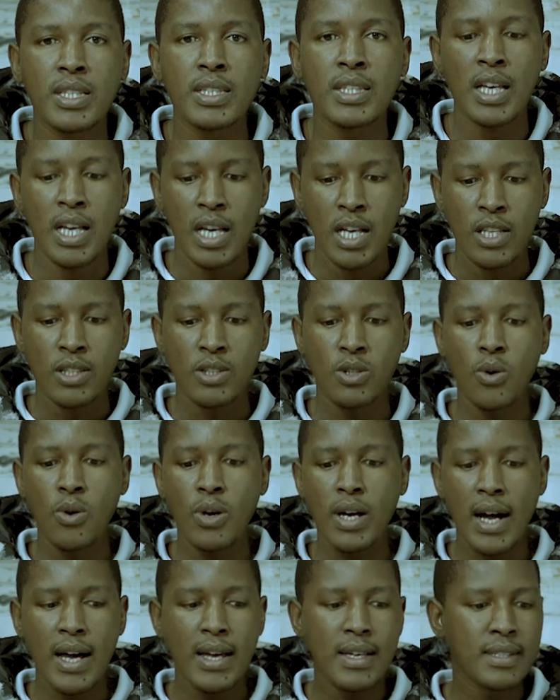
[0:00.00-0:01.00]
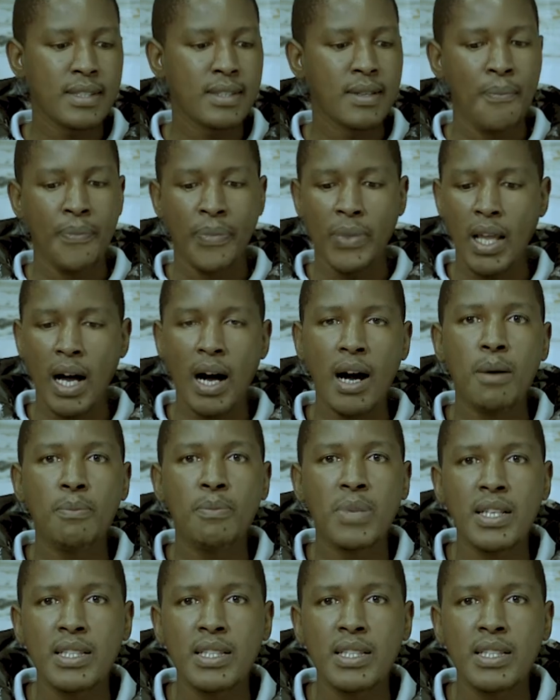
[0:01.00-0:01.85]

it so guys uh,